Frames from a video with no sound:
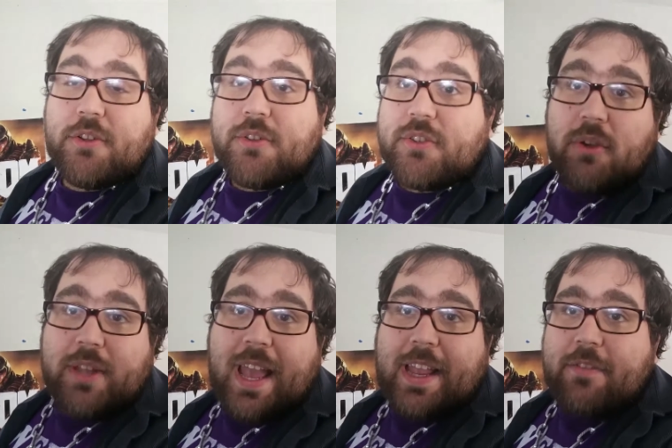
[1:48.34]
So
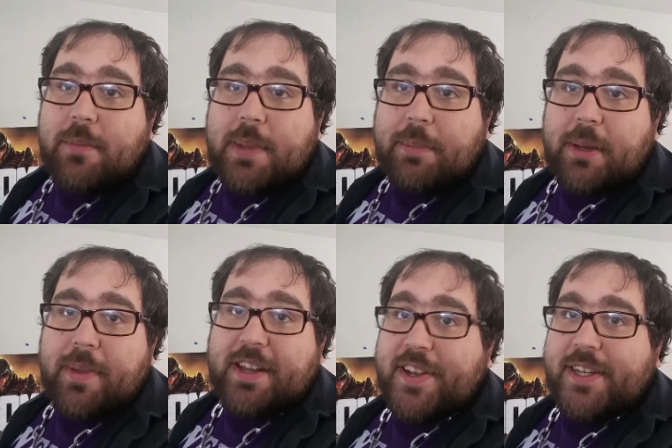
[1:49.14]
yeah, I gave them my
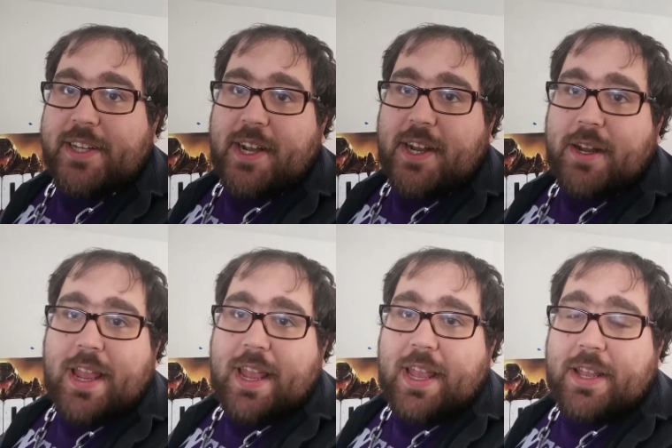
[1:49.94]
prepaid credit card
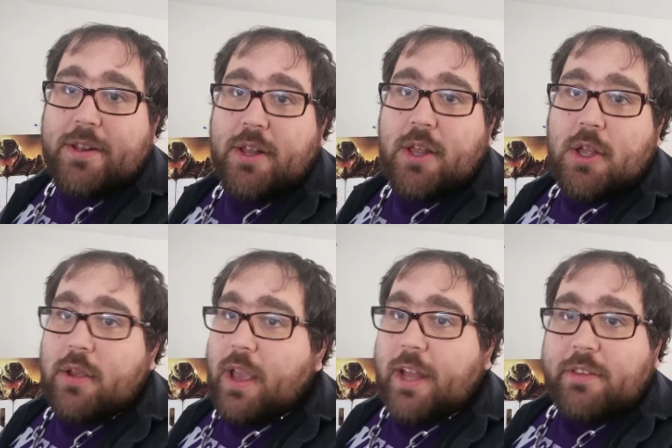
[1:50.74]
and
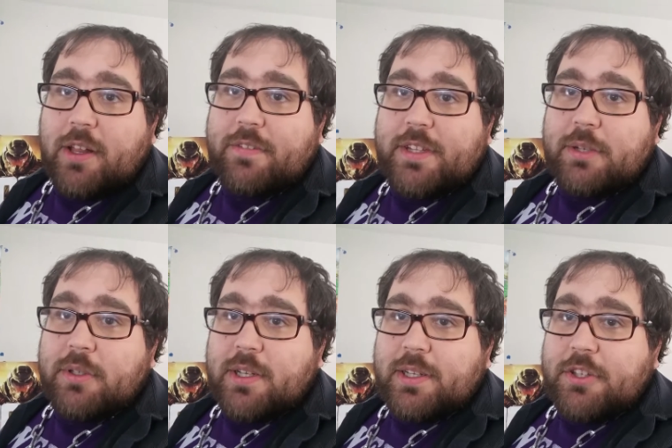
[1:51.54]
I thought everything
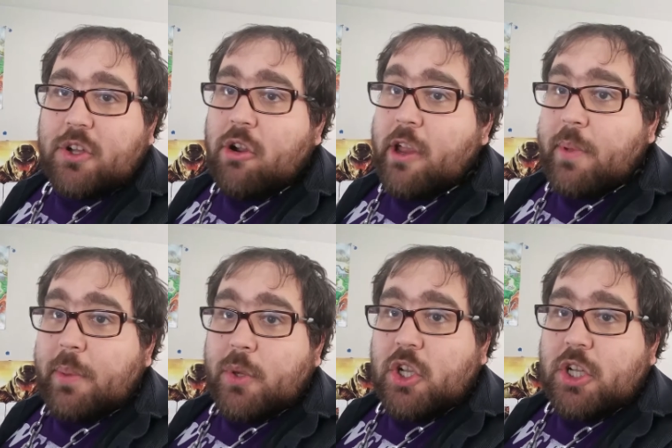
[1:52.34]
was hunky dory.
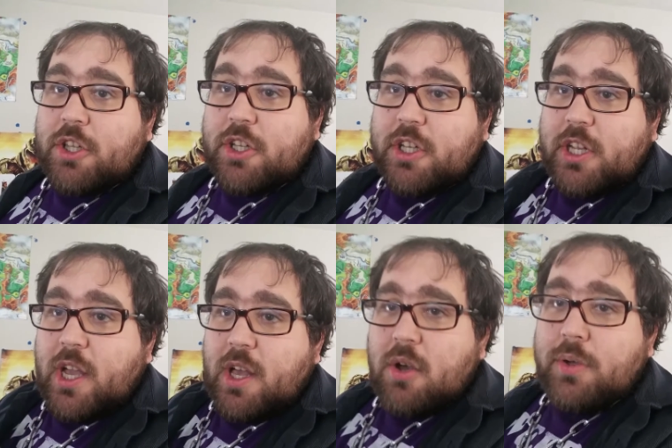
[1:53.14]
We were good to
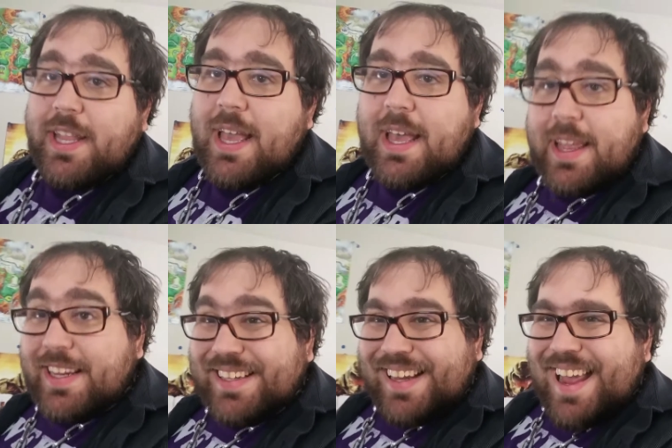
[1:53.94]
go.
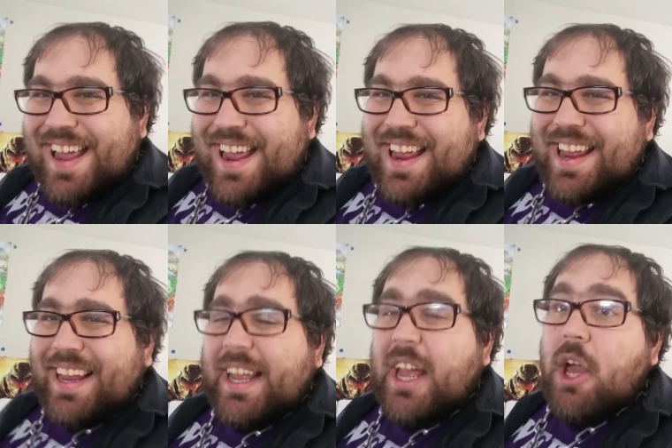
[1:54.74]
Yeah,
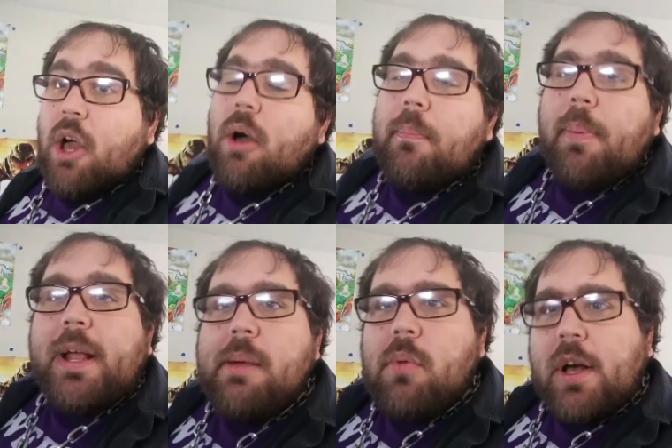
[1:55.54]
yay. But
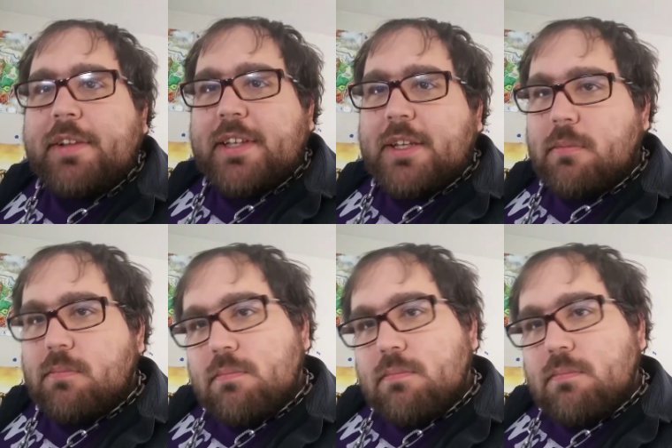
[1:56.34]
it wasn't.